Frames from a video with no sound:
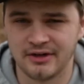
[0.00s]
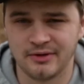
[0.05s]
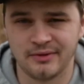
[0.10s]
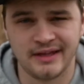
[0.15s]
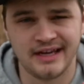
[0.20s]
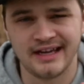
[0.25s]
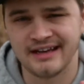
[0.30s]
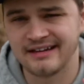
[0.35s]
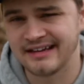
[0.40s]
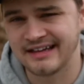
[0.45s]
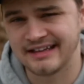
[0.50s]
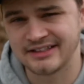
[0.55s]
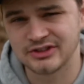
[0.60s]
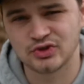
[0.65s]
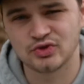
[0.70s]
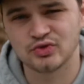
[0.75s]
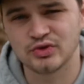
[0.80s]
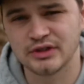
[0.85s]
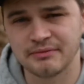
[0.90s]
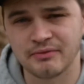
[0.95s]
that
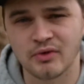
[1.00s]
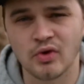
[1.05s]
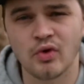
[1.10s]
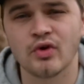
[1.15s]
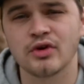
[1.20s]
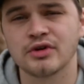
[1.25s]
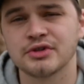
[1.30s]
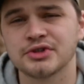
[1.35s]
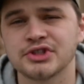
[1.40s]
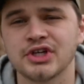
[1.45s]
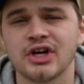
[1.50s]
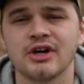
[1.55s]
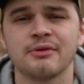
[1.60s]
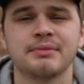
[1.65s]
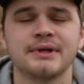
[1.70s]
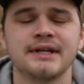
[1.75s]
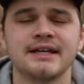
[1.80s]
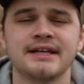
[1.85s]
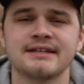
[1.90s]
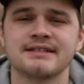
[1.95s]
extreme corner
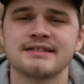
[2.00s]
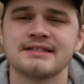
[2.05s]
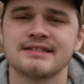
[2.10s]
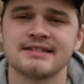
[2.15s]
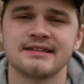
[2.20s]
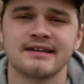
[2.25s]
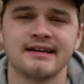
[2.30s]
sharpness,